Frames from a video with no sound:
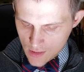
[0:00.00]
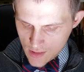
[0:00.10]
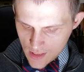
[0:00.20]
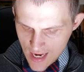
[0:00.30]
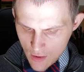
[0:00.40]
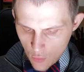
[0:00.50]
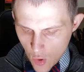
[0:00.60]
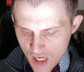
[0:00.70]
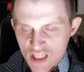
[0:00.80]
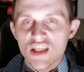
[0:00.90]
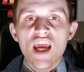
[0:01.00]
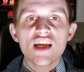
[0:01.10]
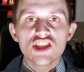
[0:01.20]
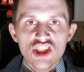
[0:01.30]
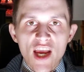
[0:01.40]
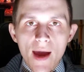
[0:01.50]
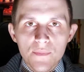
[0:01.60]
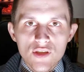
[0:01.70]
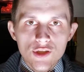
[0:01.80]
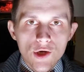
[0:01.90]
That was a
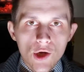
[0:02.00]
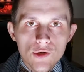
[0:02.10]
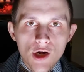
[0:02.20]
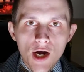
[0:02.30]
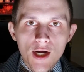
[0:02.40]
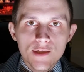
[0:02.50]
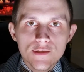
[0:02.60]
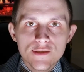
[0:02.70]
chapter, all right.